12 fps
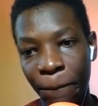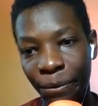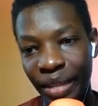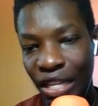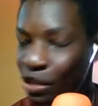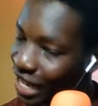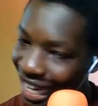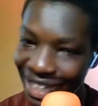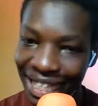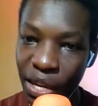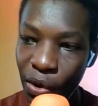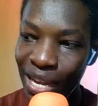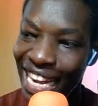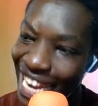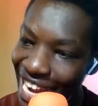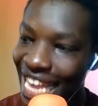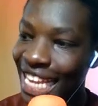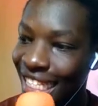you just know he
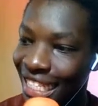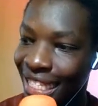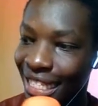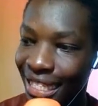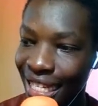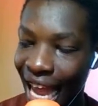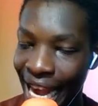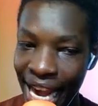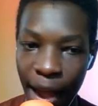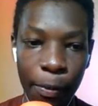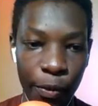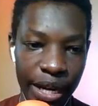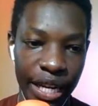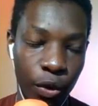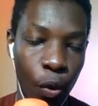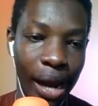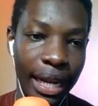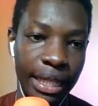needs an upgrade in
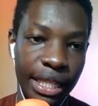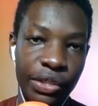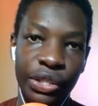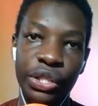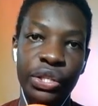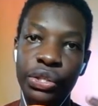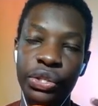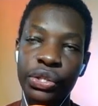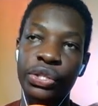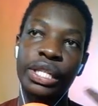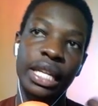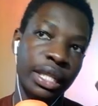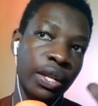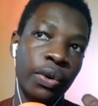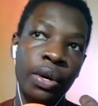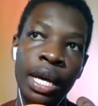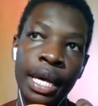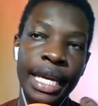quality. You just know
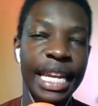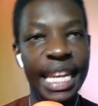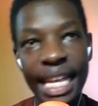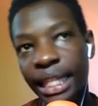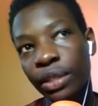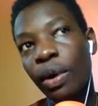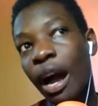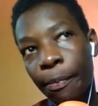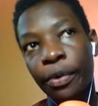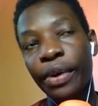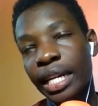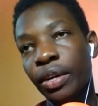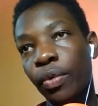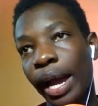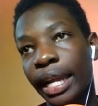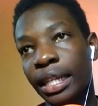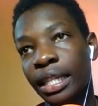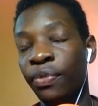he needs to upgrade in
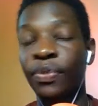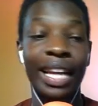quality.